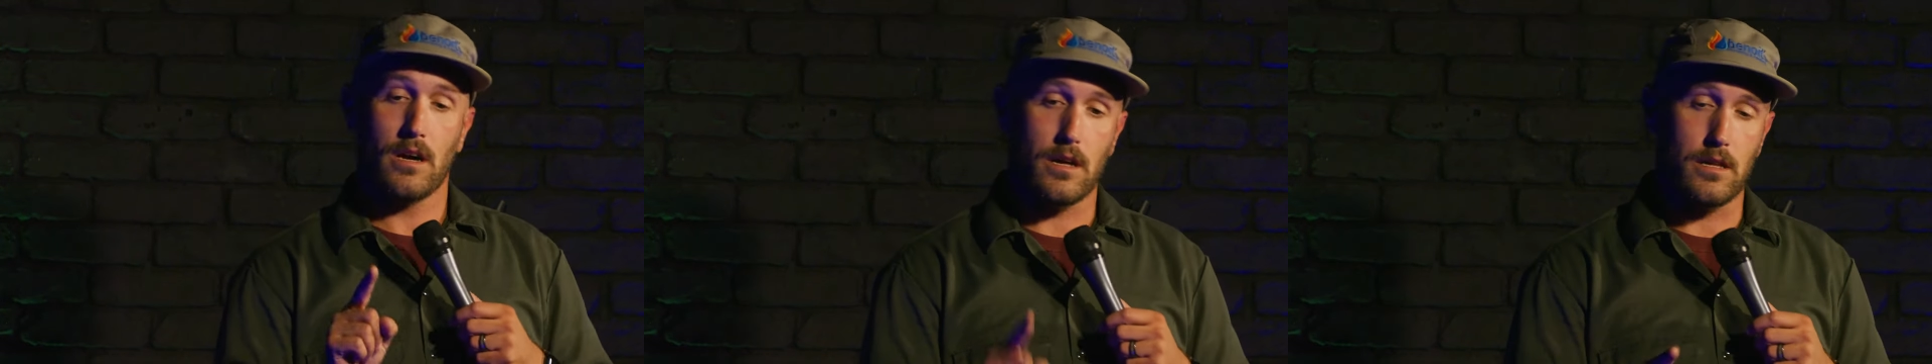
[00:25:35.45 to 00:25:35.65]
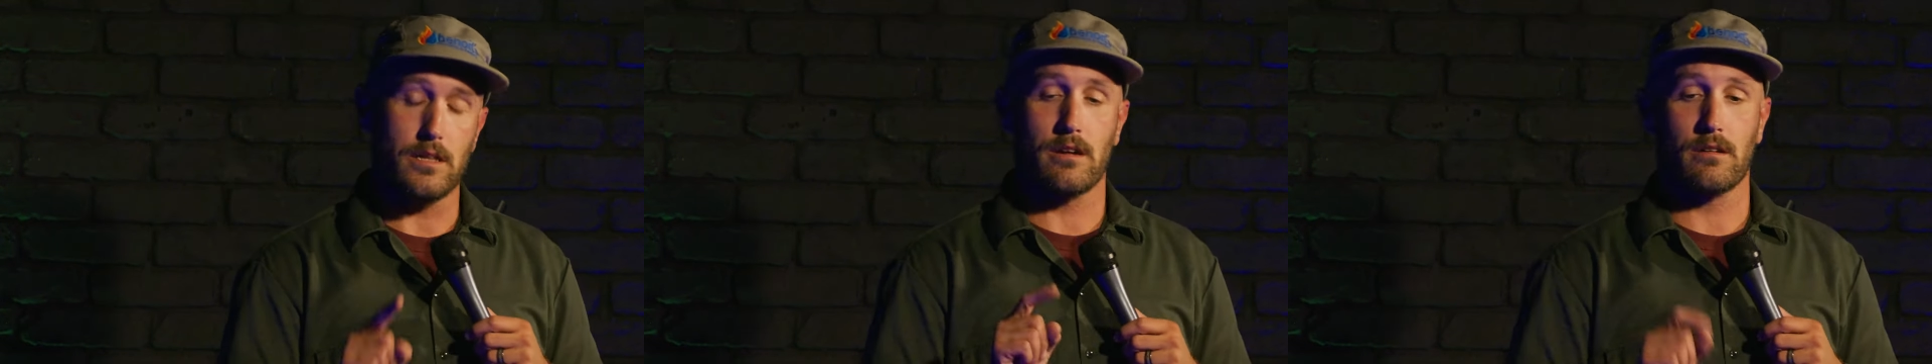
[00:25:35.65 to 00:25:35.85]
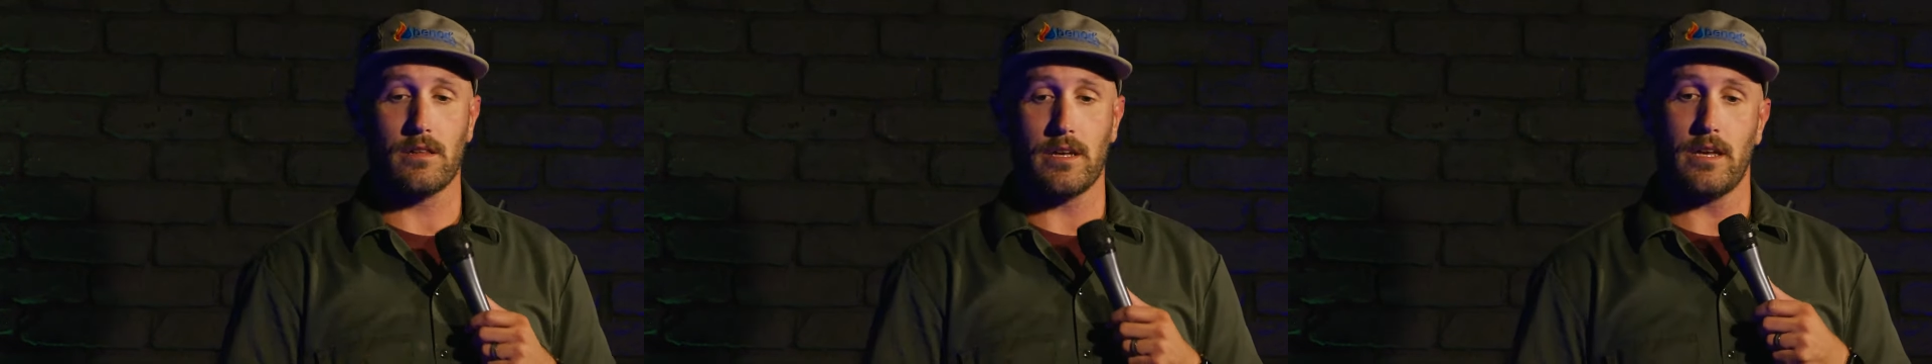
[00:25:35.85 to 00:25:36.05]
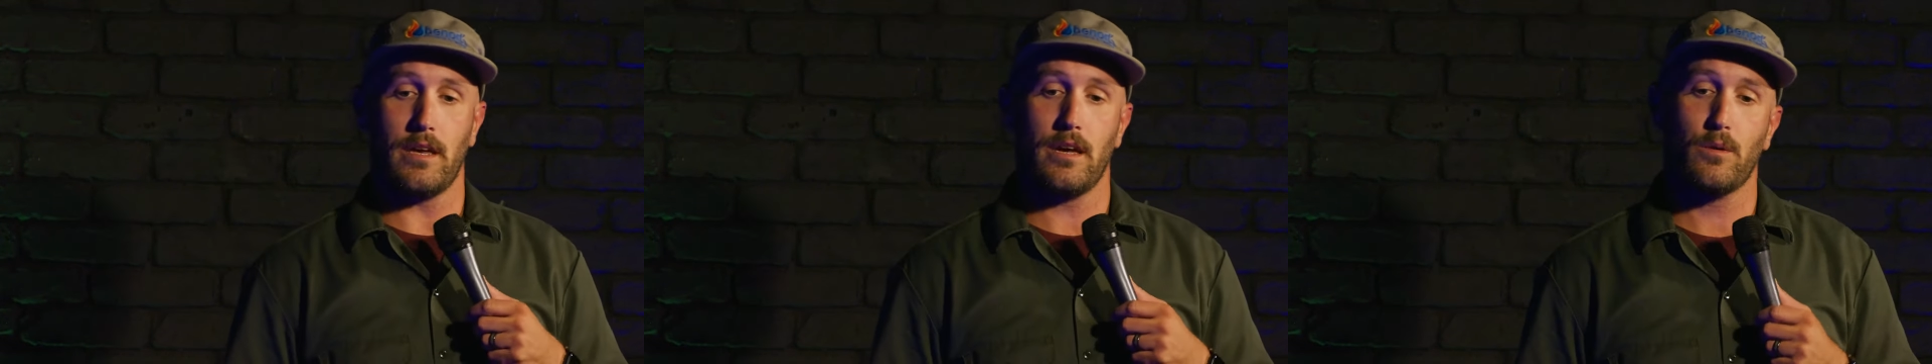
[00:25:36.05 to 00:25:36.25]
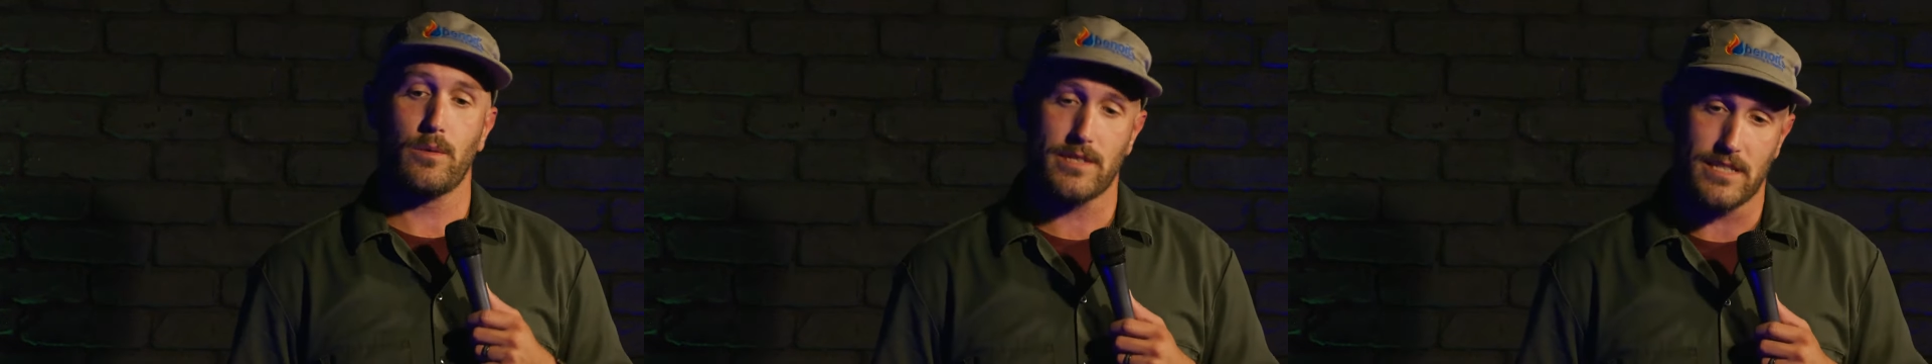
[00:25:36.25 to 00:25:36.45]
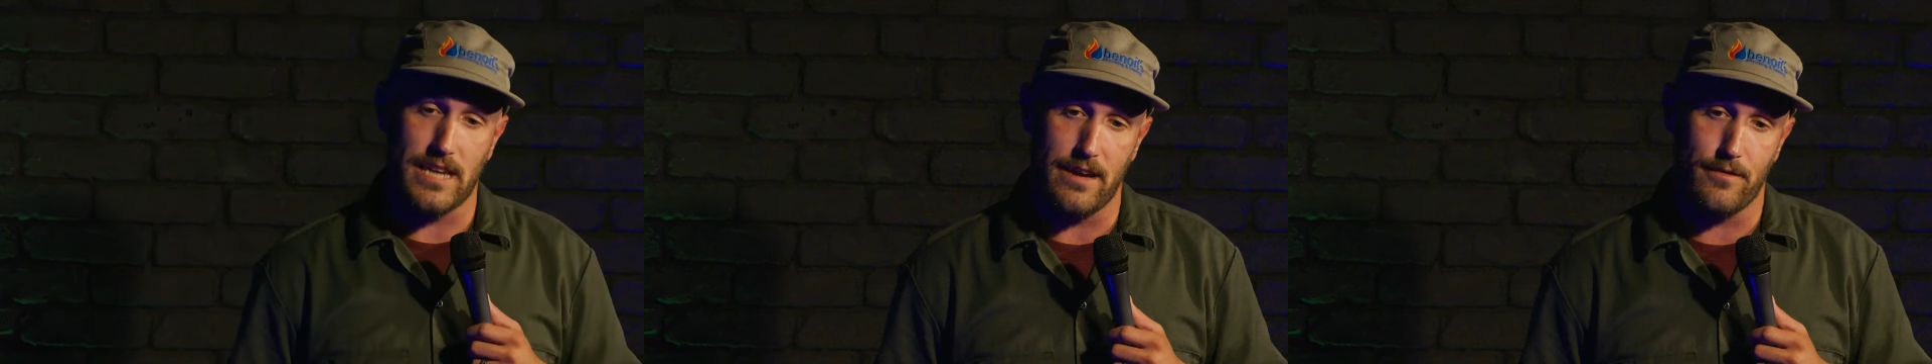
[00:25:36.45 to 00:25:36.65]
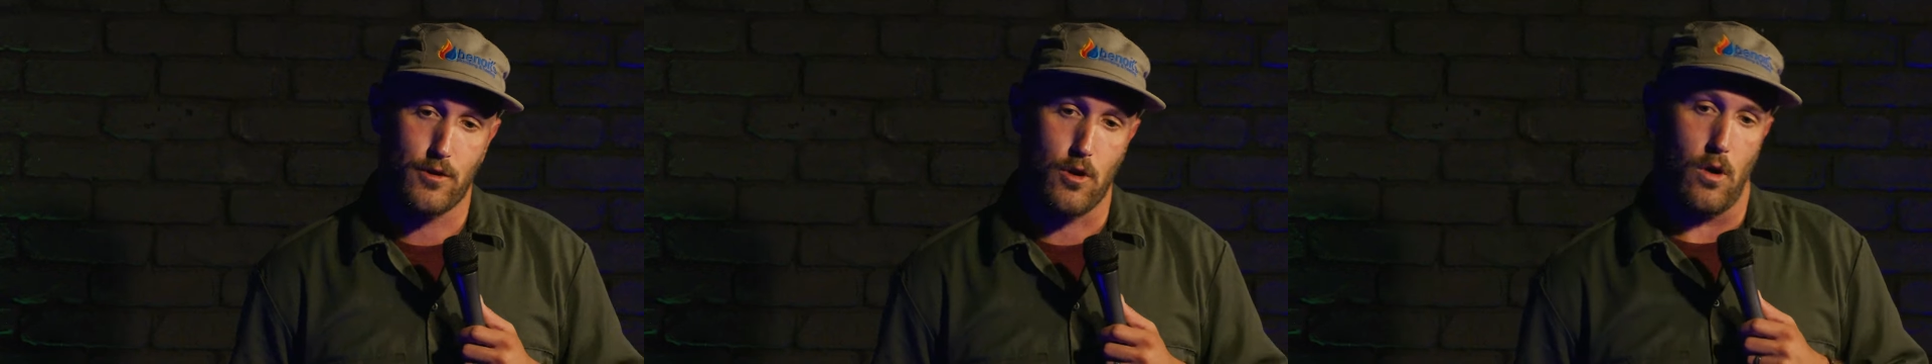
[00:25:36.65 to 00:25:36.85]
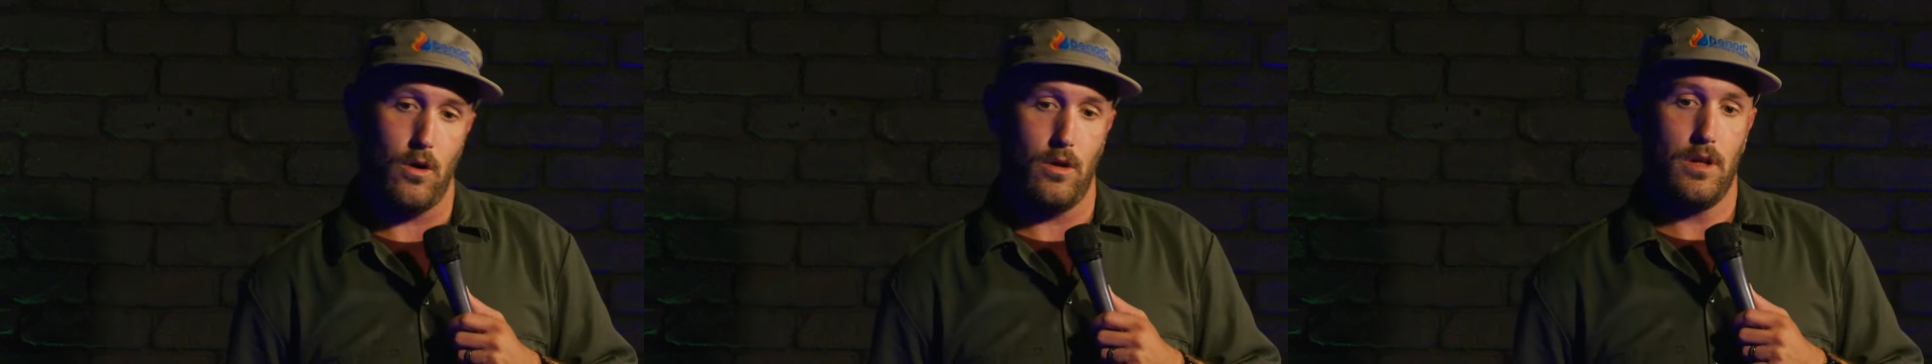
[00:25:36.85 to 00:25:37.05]
clearly it was Dave
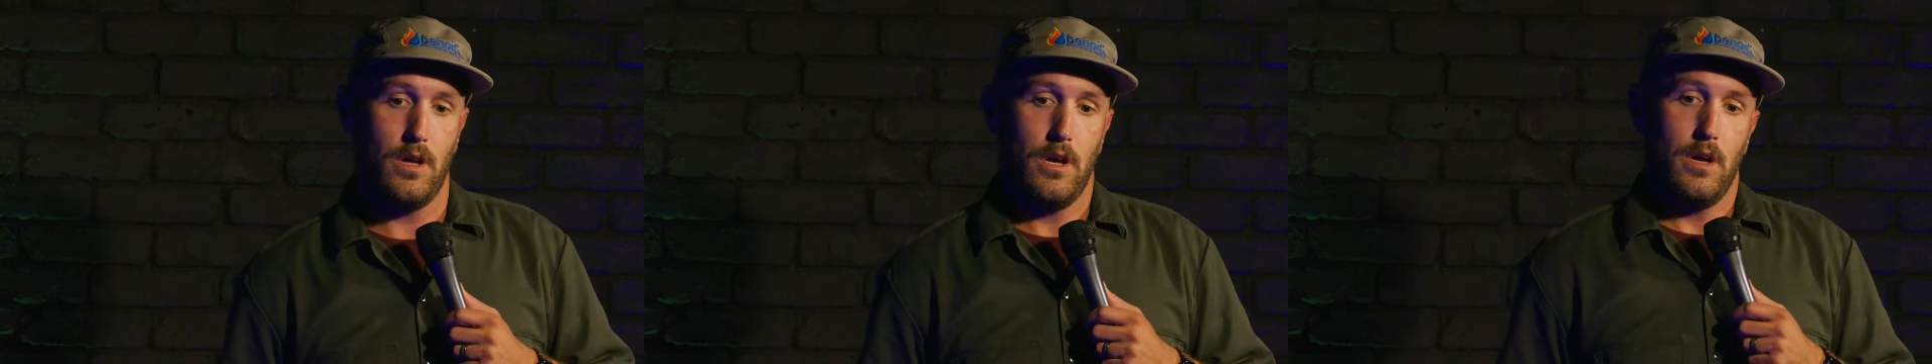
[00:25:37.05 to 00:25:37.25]
Grohl.